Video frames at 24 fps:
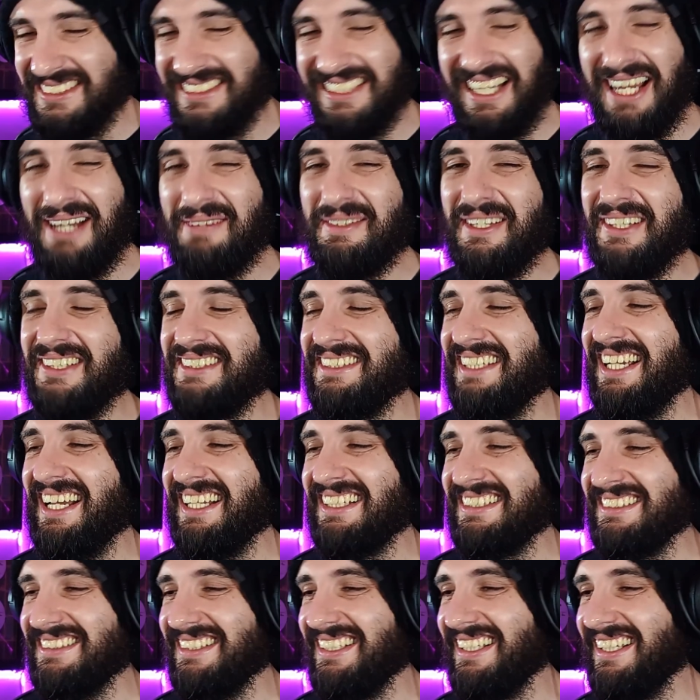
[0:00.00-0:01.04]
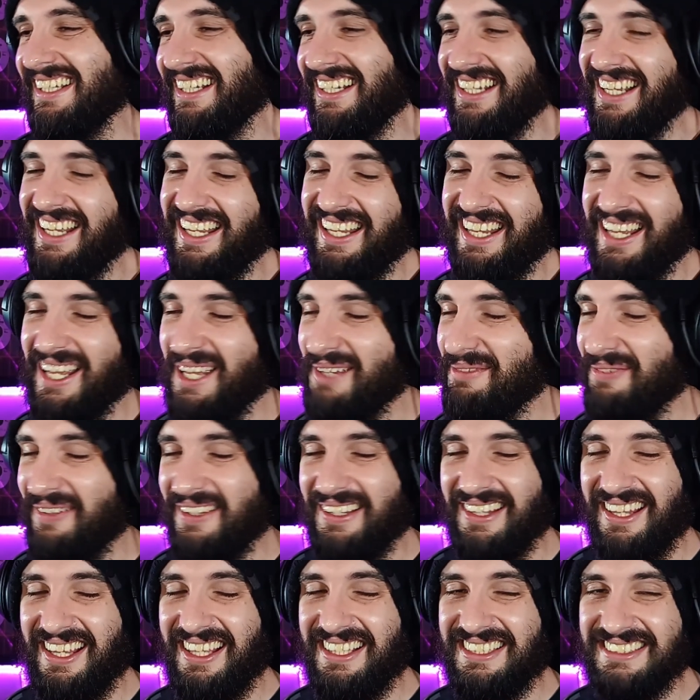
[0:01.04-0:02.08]
Samuel Jackson. Hey, if he
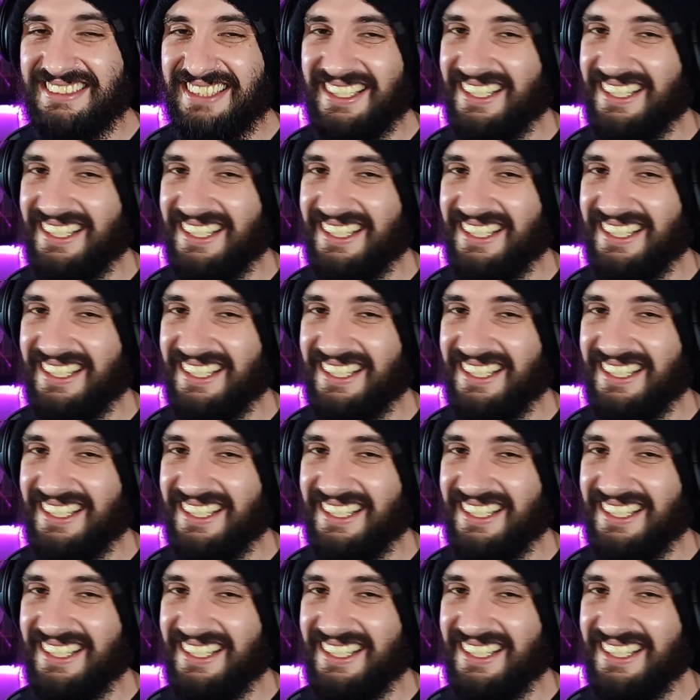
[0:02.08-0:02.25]
likes